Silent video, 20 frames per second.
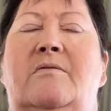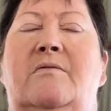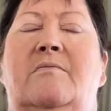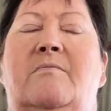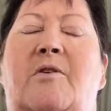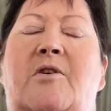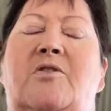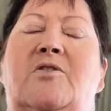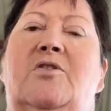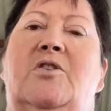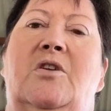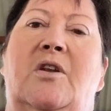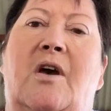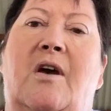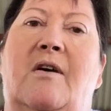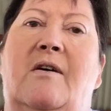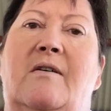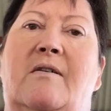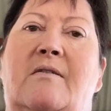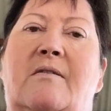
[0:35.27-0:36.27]
you weren't to
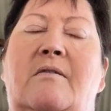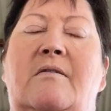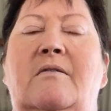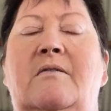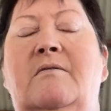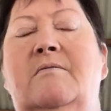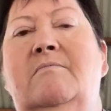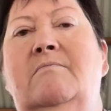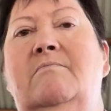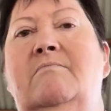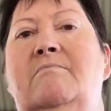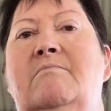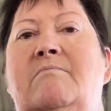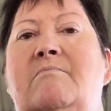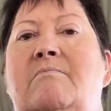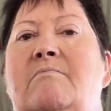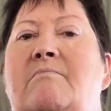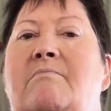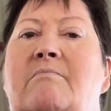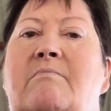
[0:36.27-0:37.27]
know,
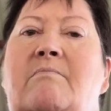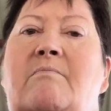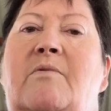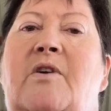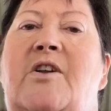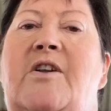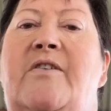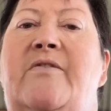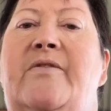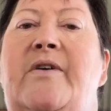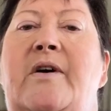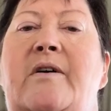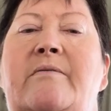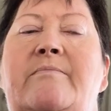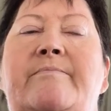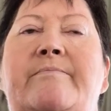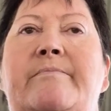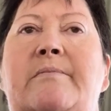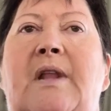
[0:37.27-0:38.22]
whatever,